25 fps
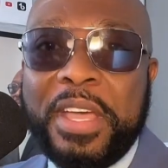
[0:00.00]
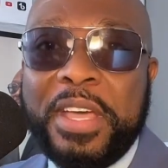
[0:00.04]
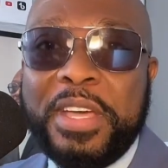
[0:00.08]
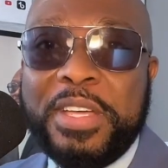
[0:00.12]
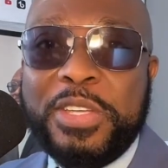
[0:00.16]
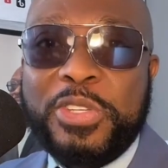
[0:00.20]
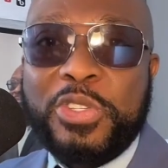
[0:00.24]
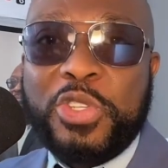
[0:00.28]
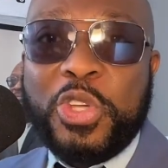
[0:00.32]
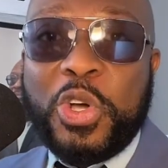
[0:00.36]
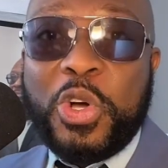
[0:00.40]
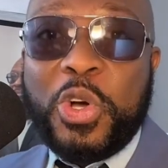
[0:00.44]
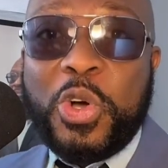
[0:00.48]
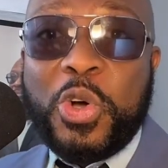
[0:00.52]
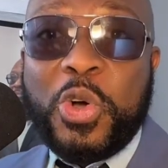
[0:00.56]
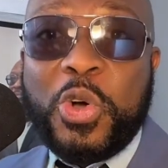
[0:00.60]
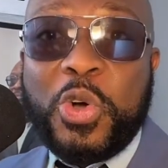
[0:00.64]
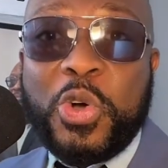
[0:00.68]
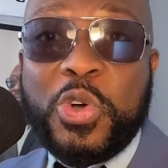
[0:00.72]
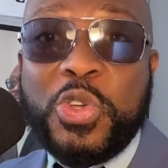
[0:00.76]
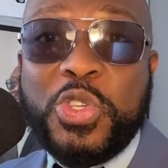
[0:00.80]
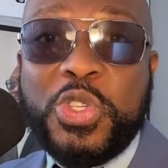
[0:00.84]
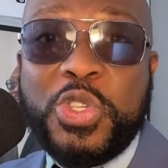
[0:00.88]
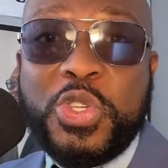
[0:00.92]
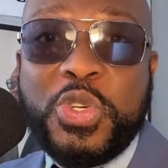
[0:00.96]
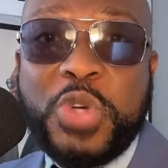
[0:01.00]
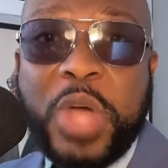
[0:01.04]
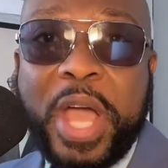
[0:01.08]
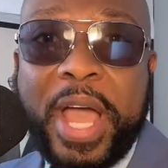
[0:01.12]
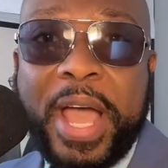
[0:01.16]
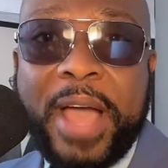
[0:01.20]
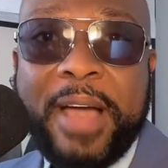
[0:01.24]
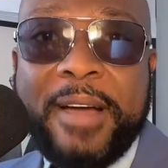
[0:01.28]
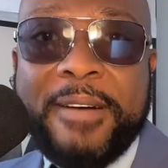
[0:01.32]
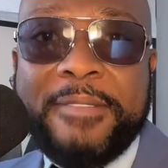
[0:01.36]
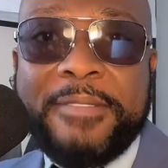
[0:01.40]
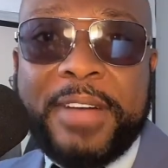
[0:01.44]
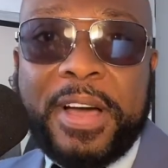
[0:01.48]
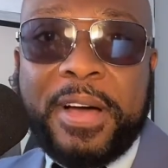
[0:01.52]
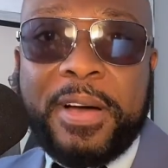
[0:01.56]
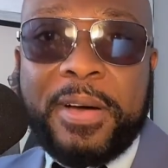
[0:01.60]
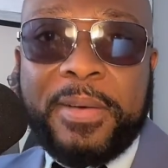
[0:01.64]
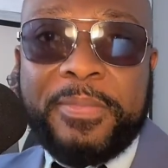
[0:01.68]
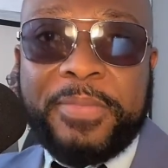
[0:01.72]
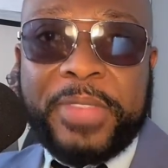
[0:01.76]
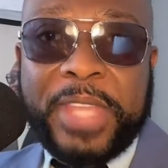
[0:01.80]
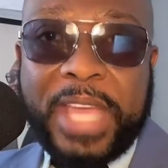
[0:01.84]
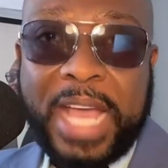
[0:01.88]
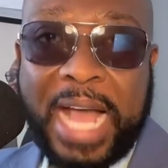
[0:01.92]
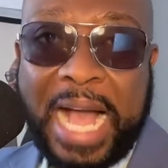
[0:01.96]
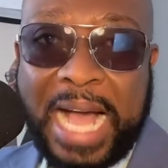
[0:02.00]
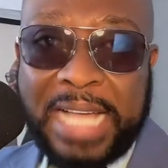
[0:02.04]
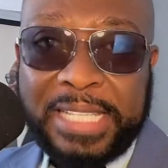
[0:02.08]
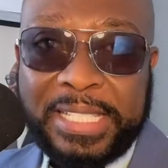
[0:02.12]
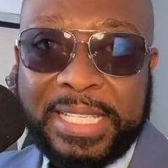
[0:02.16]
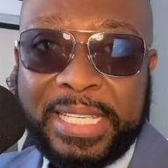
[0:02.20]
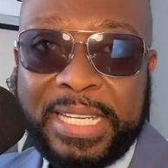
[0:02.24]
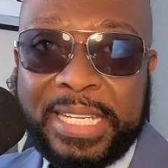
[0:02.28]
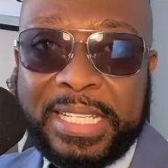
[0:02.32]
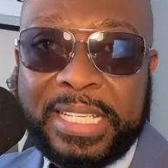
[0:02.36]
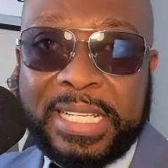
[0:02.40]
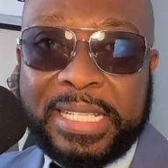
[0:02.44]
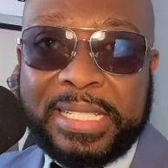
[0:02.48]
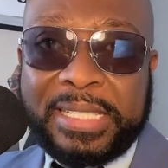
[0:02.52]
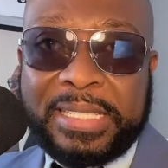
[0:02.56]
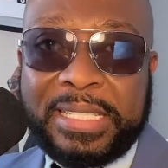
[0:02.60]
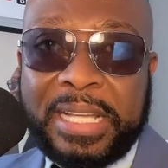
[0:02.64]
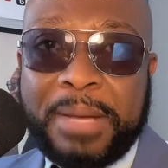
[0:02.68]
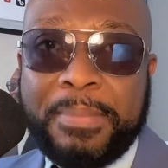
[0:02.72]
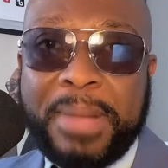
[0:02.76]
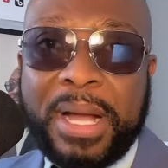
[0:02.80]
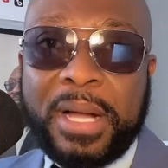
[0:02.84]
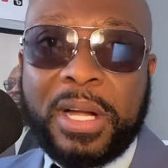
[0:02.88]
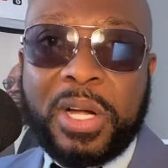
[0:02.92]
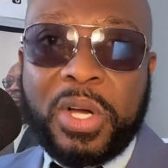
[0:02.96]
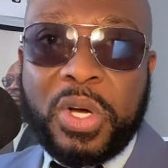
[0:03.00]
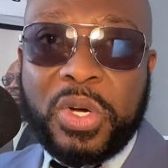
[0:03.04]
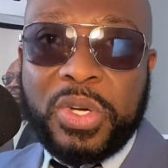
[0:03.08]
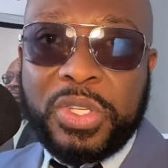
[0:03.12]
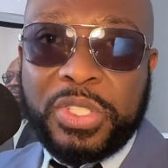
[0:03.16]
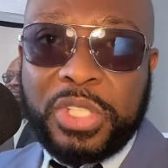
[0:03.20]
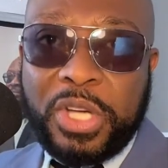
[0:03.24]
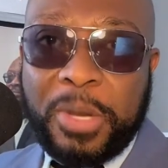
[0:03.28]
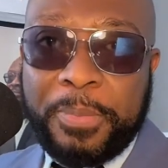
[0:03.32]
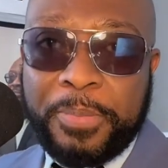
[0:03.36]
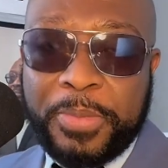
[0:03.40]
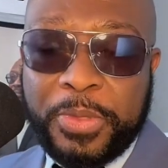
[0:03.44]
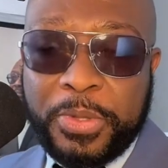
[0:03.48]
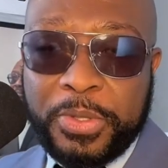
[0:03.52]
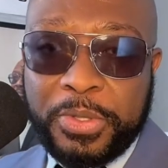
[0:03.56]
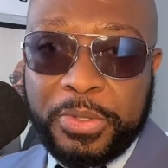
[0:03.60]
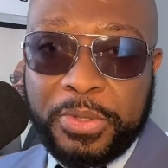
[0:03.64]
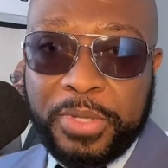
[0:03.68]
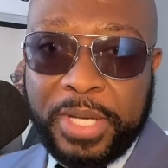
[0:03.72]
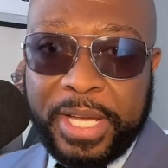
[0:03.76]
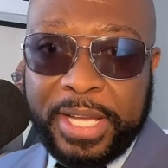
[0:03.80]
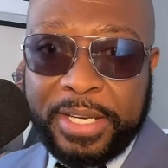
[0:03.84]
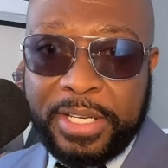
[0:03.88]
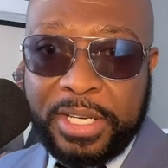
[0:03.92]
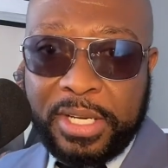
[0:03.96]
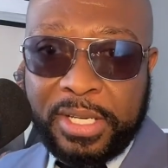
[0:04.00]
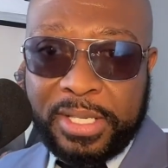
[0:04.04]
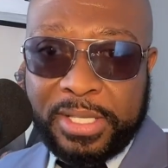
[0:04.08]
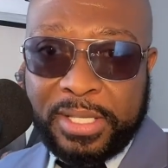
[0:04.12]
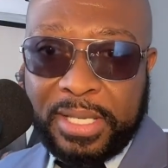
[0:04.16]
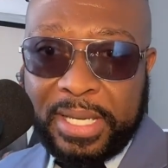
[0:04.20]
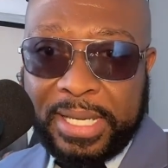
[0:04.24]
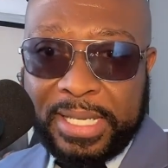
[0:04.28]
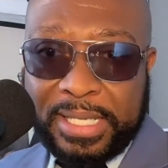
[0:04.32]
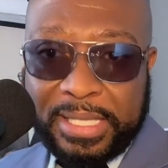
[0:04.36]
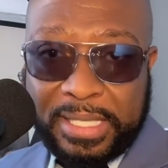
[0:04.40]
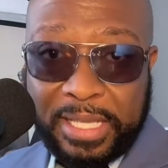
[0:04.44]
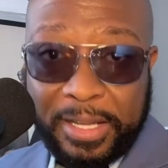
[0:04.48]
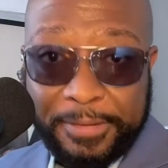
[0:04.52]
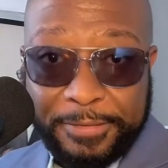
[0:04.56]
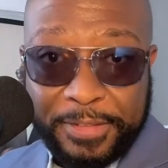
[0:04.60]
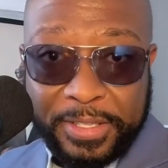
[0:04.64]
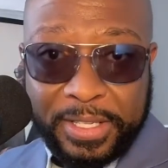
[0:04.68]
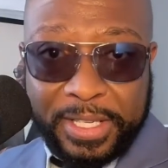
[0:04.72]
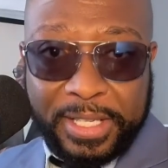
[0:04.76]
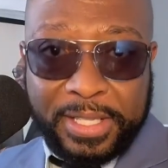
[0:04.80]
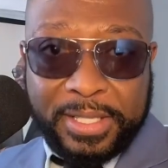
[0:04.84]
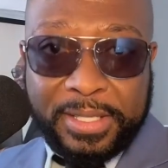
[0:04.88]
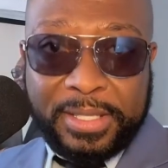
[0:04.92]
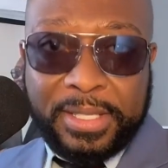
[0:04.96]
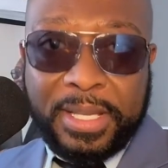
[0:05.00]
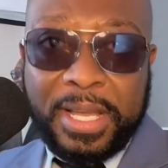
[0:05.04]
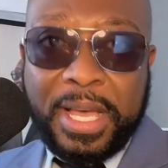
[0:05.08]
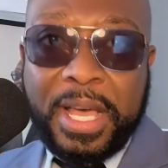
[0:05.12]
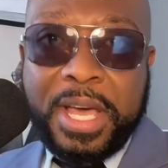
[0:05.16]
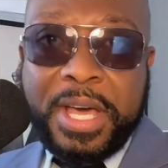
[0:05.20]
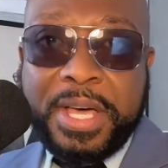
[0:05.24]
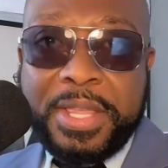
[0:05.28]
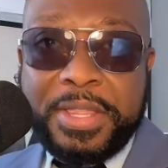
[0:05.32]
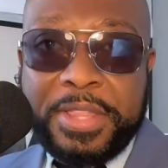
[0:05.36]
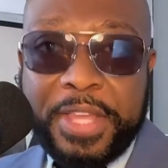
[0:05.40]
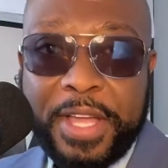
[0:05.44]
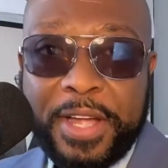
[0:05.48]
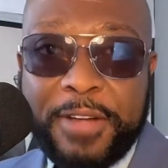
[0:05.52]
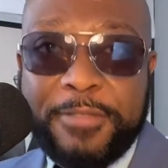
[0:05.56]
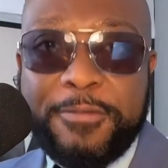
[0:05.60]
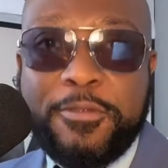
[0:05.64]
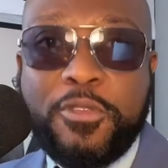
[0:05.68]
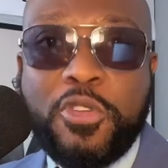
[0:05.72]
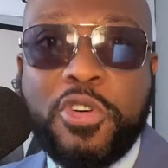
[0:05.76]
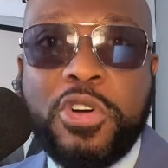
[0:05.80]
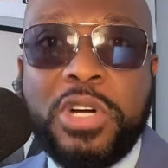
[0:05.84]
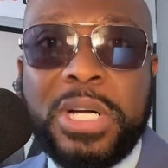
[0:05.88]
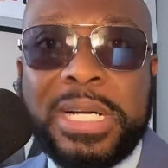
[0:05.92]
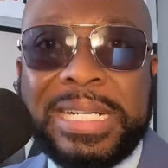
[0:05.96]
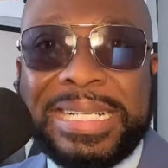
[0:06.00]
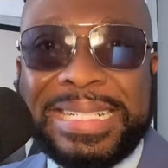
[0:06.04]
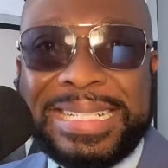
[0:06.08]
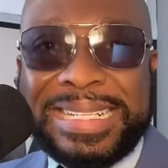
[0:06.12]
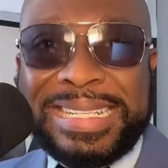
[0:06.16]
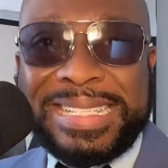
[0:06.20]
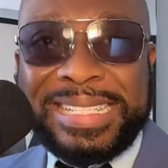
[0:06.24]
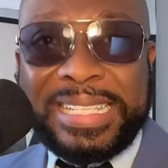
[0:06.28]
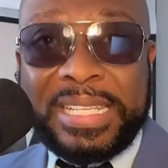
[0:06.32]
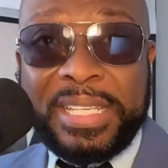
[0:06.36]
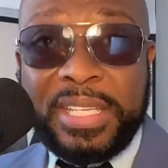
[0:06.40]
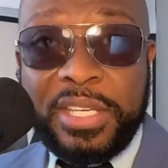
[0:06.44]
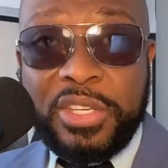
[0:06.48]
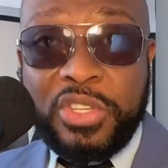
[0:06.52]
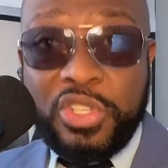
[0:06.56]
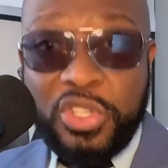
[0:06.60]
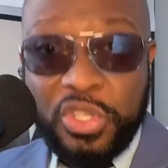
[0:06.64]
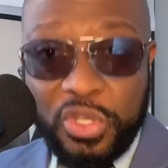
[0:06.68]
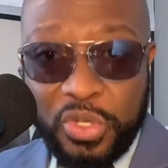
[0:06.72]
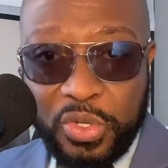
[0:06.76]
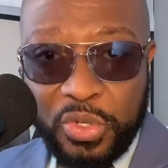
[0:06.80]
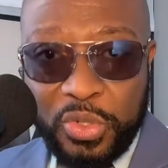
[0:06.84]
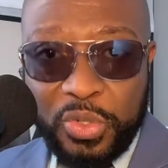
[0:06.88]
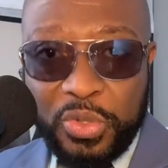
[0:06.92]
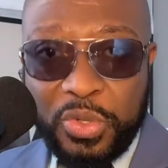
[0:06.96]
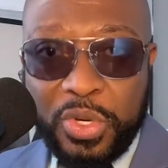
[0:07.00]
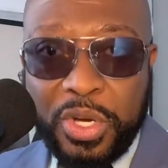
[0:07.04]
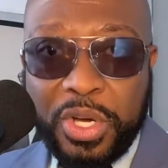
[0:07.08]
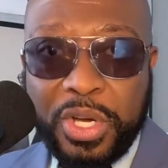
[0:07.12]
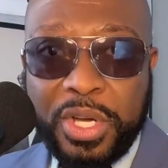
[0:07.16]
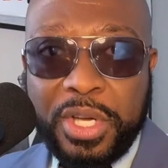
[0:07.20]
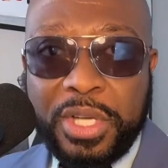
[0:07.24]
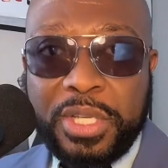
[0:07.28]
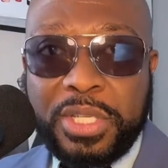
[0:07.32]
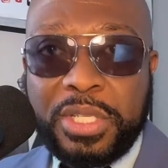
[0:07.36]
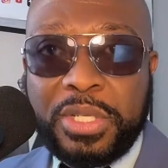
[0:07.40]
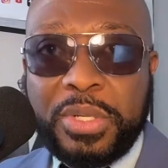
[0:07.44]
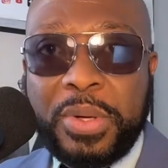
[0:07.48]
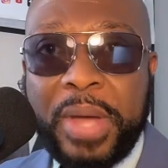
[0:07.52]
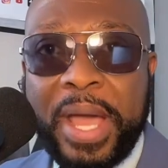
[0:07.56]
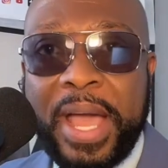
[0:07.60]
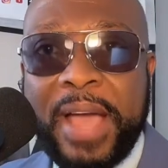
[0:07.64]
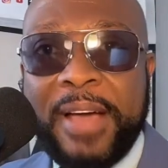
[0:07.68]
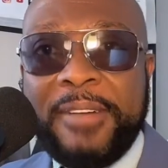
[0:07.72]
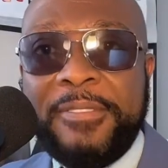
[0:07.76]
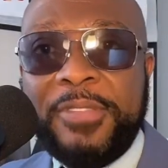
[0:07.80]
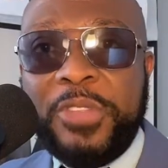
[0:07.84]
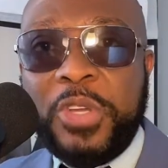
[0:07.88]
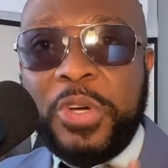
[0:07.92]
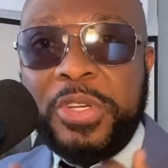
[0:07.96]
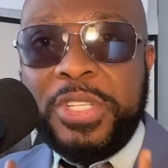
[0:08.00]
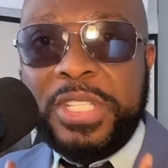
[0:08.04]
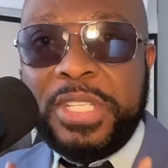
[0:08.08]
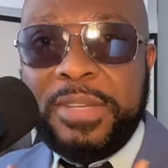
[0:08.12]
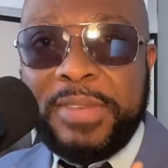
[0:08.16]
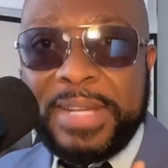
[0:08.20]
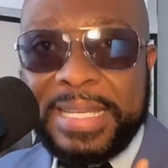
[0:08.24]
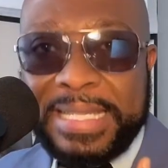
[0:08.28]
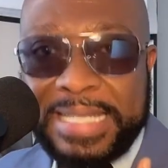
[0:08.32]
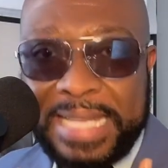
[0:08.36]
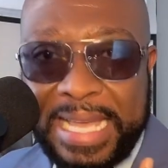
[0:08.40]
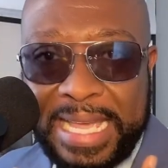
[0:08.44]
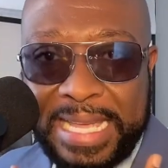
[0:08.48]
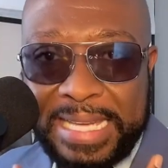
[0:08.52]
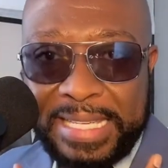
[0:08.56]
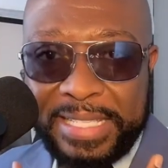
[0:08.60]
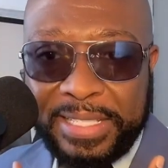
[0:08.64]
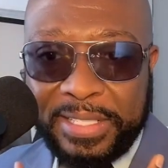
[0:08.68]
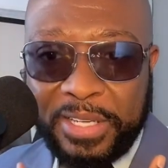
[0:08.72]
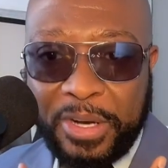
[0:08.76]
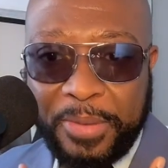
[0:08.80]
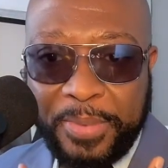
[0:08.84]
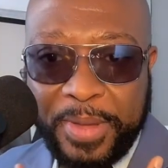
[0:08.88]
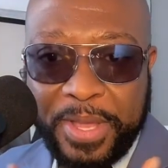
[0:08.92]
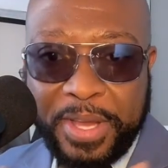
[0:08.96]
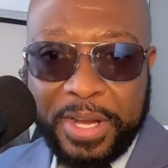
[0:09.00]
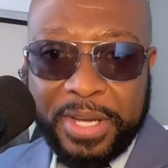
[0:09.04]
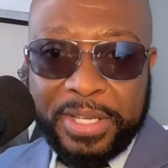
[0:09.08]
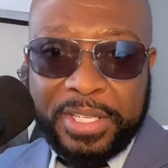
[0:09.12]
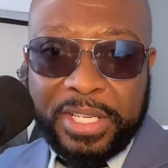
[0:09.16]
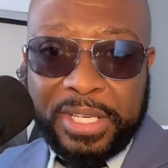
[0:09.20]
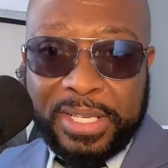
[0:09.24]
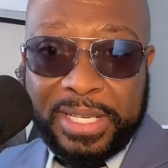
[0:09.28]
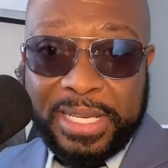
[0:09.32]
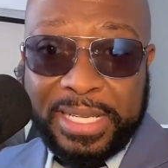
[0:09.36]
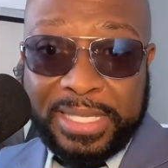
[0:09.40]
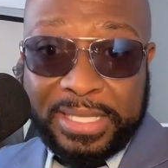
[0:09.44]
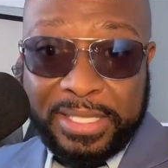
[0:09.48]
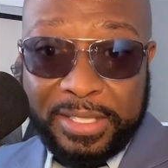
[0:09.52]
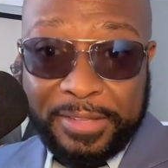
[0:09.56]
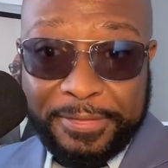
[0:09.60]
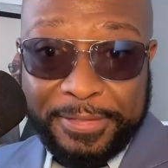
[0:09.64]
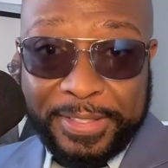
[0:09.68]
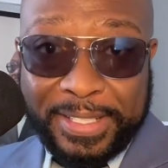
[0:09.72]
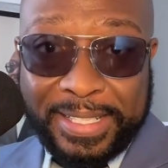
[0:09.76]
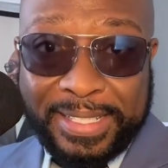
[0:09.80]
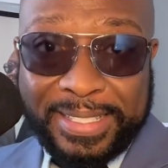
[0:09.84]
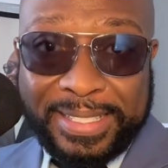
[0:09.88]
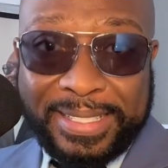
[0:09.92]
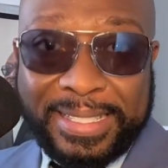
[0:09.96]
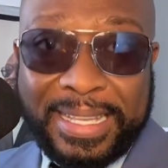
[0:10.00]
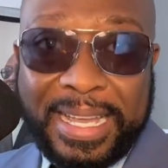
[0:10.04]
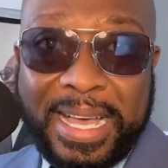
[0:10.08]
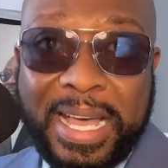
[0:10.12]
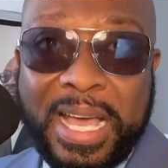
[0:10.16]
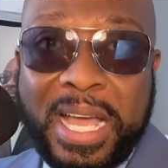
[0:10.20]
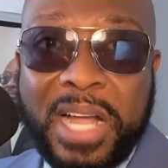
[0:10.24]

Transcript: so you have the acid in your stomach goes up through in your esophagus, therefore causing you to have those irritation up here in your esophagus,